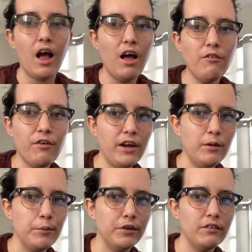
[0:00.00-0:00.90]
I'll find
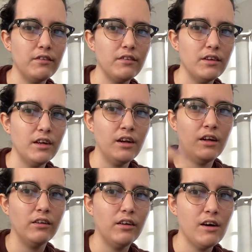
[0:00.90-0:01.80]
the books and
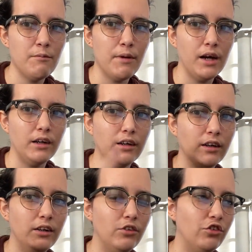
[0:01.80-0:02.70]
I'll come back
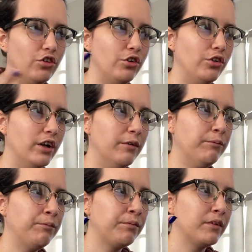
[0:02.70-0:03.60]
and show you
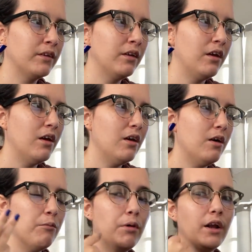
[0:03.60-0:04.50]
them.
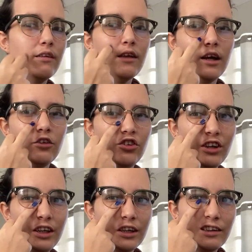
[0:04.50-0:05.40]
But it's
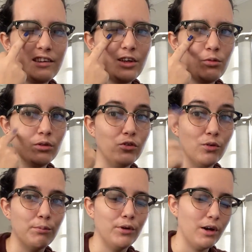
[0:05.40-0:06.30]
actually a sequel
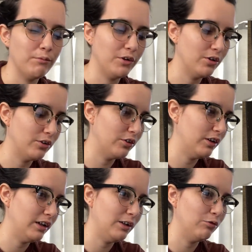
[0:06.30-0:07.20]
to a book I'm
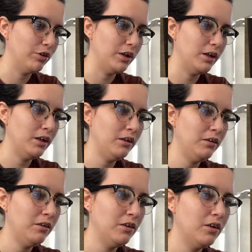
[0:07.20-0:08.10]
currently reading.
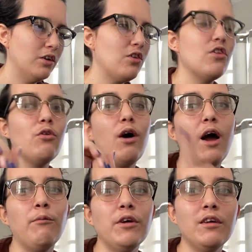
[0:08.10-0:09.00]
So
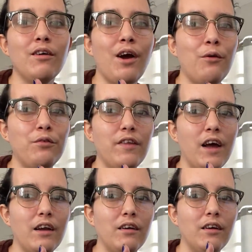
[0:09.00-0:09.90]
I'm going to count
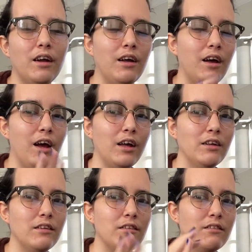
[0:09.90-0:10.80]
that
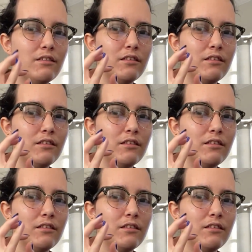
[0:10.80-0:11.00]
as